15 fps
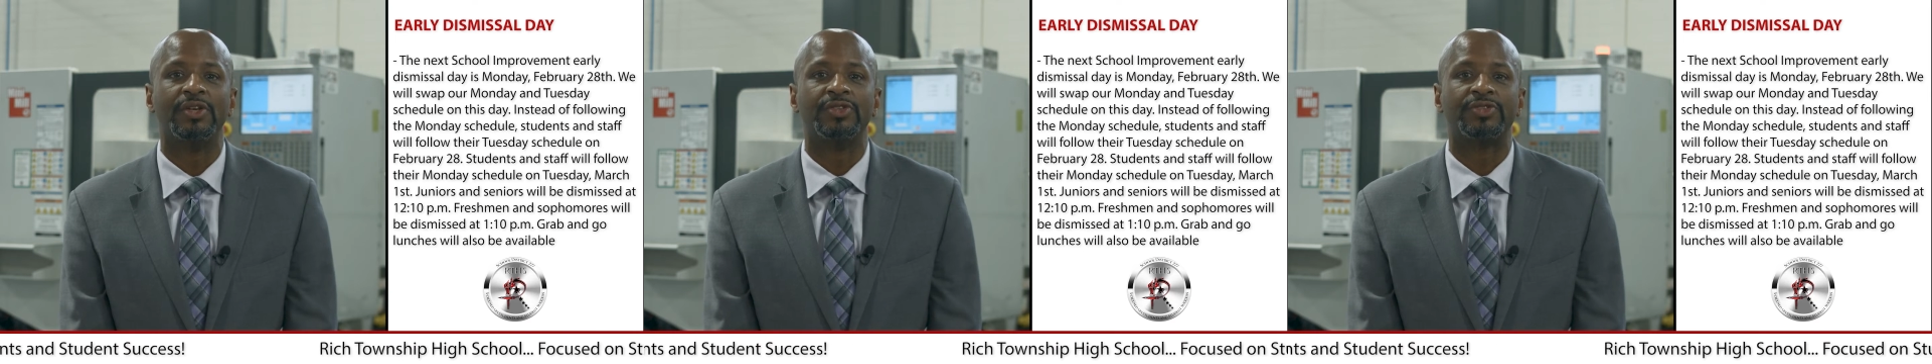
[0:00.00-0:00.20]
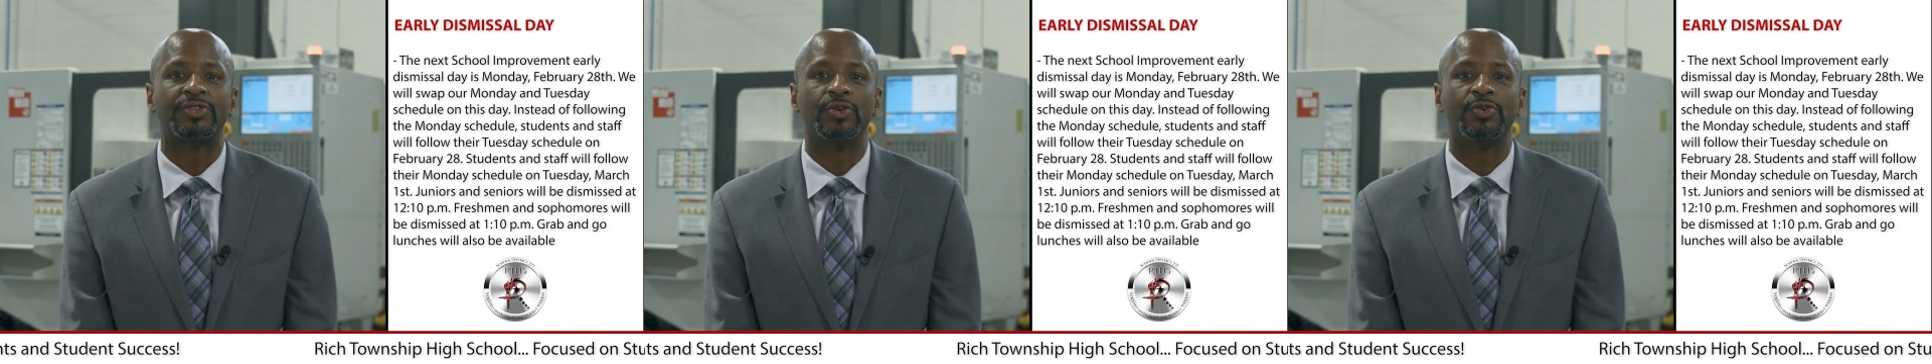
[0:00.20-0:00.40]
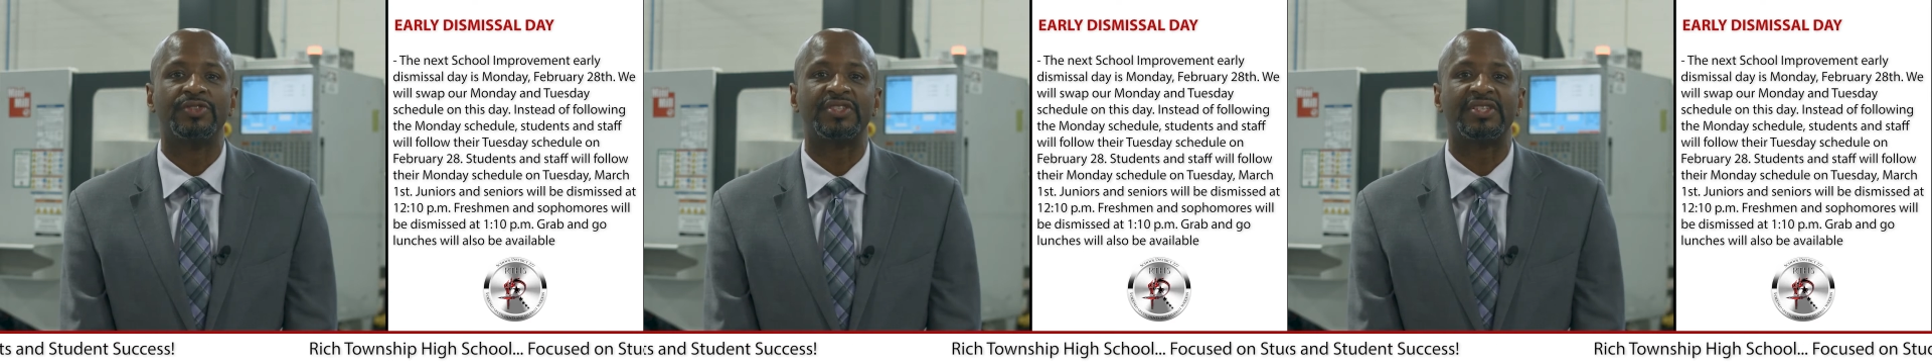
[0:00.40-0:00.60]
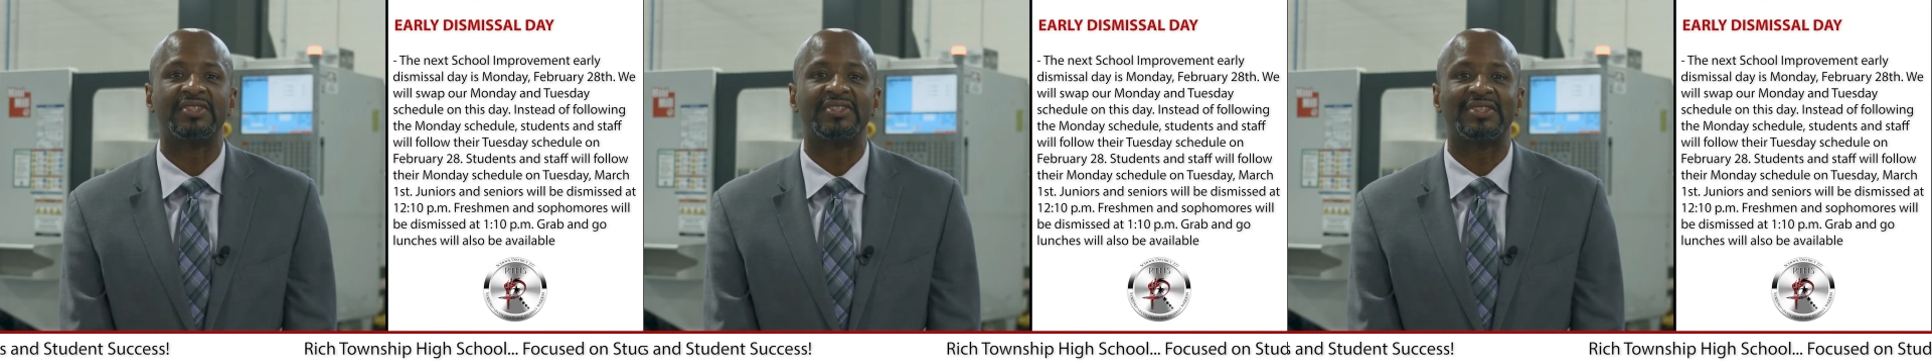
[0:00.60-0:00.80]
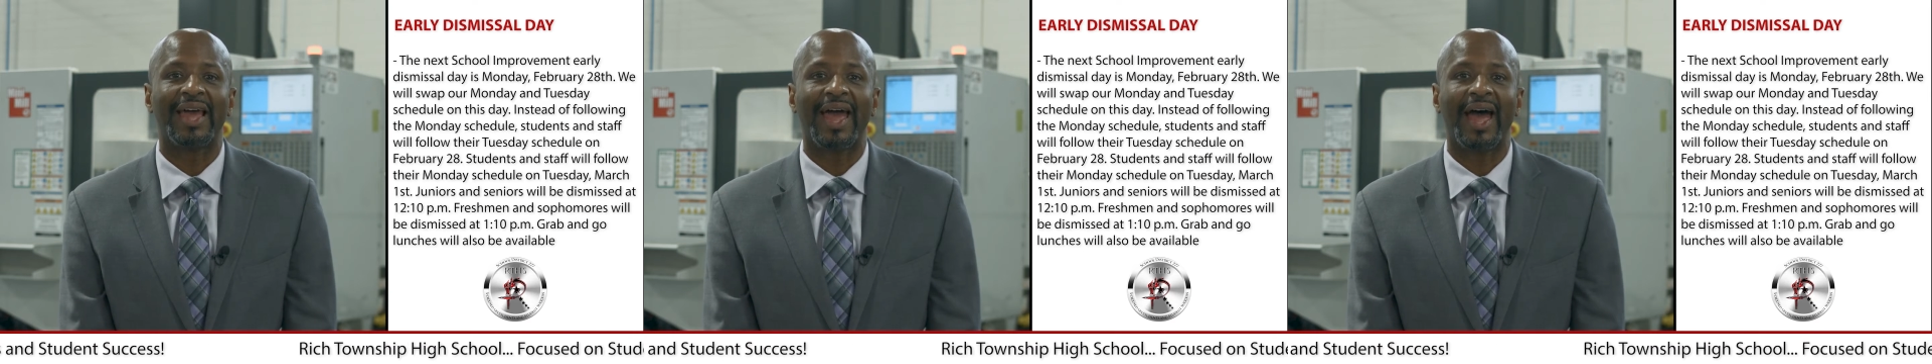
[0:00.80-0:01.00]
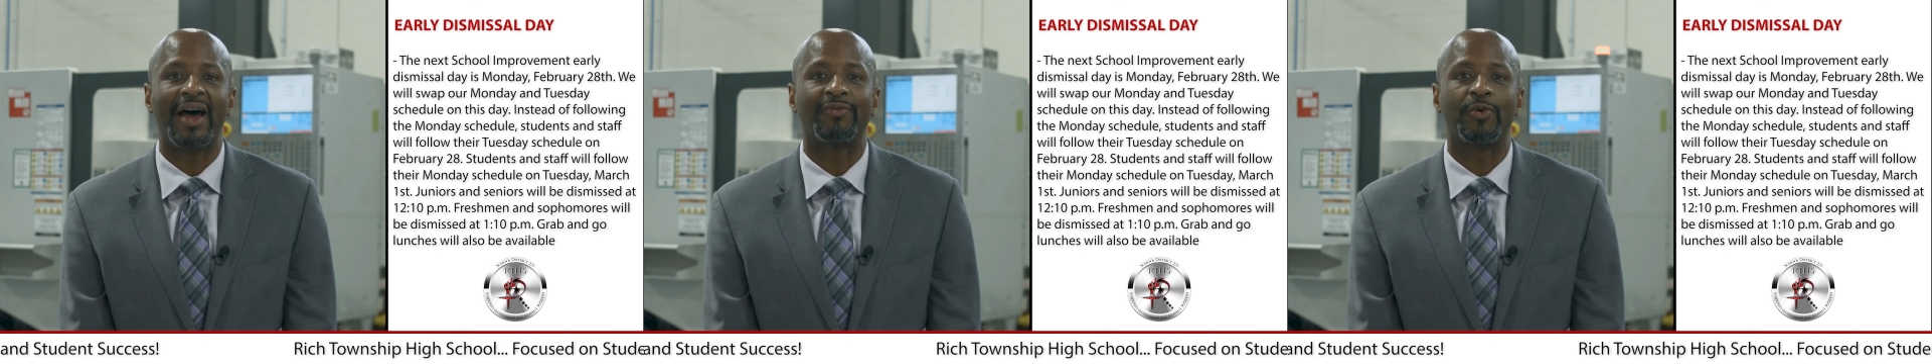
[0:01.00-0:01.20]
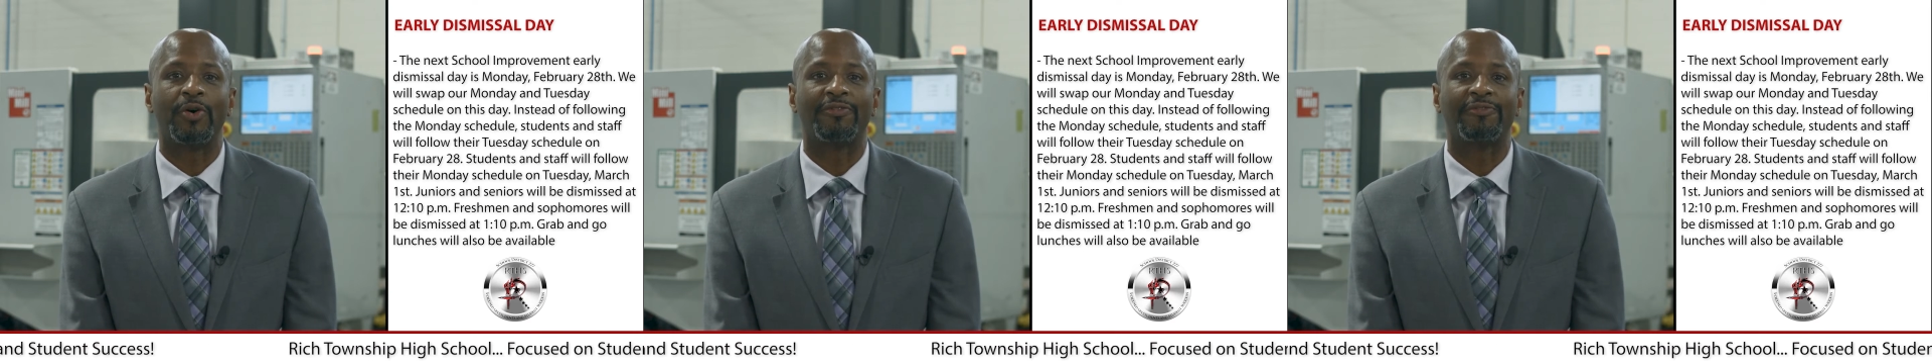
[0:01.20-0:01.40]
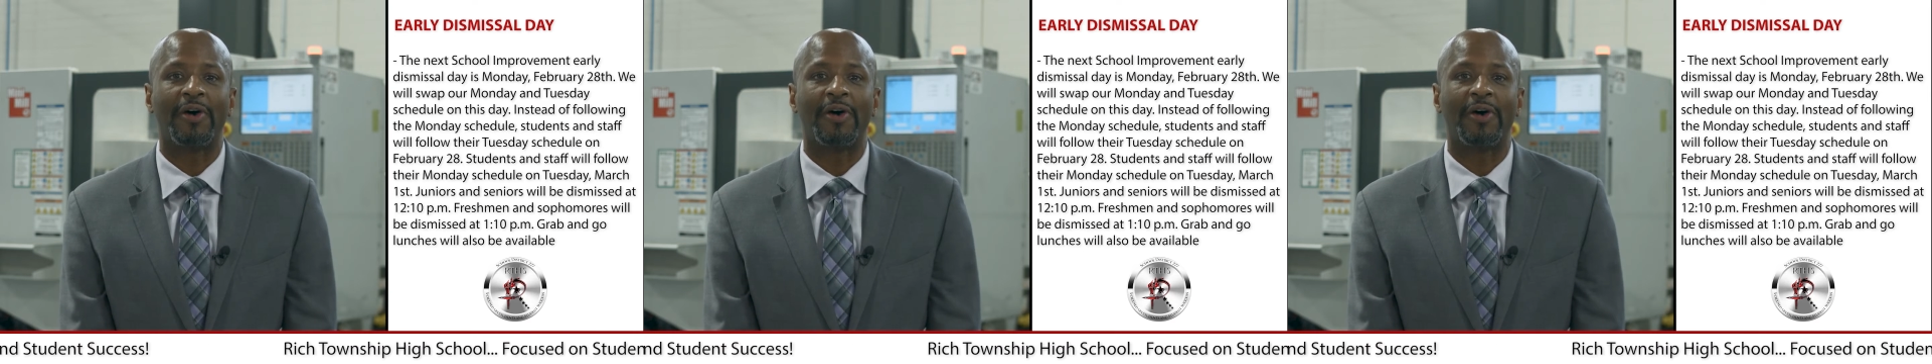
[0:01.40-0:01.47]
Students and staff will